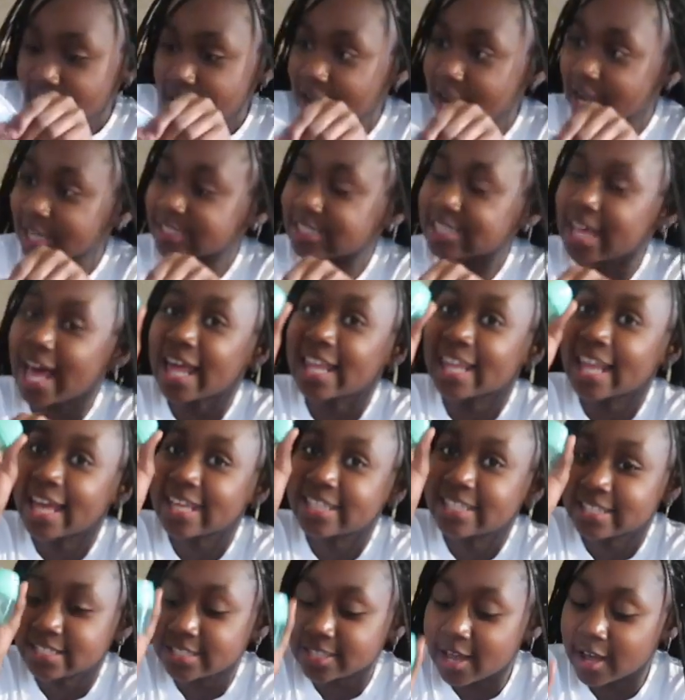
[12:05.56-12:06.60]
For
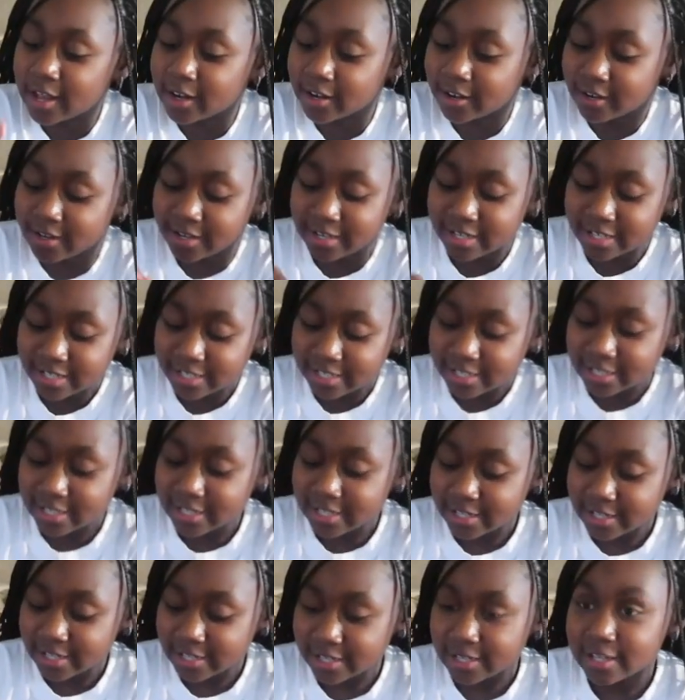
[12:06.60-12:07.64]
fashion or
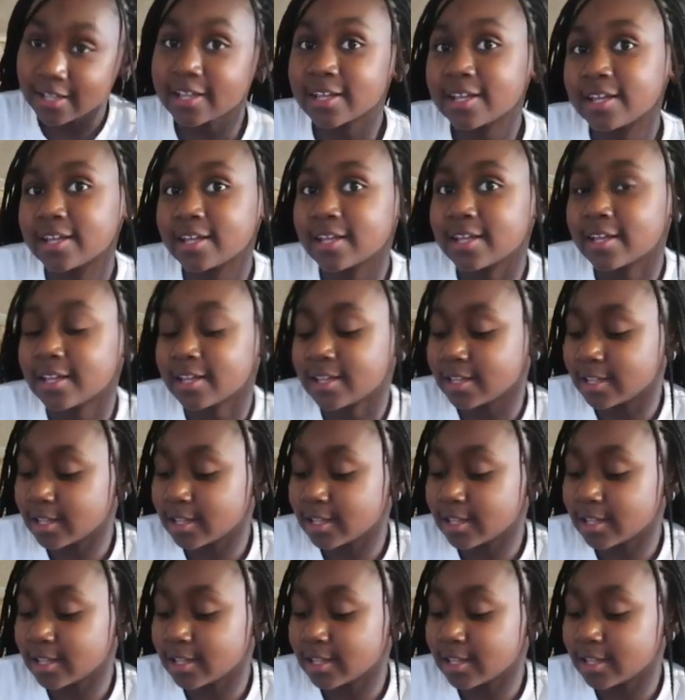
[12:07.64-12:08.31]
just keep it home?